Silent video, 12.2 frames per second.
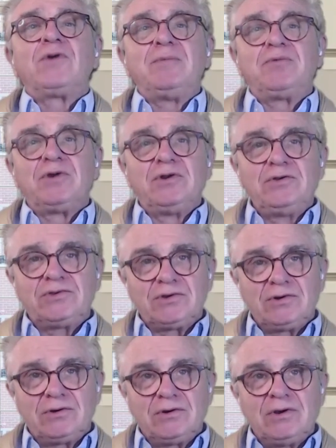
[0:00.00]
a
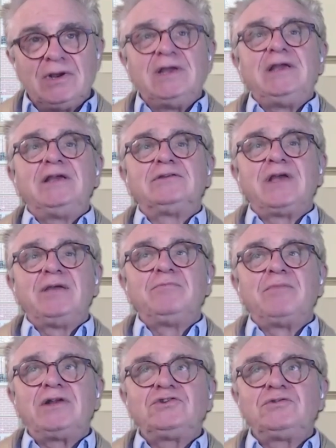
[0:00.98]
producer is a
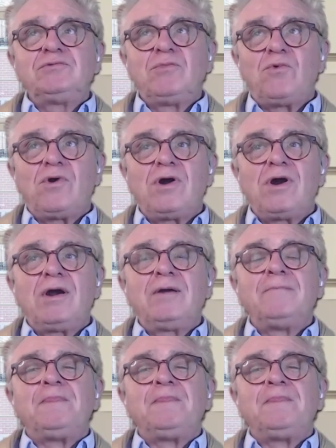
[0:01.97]
much more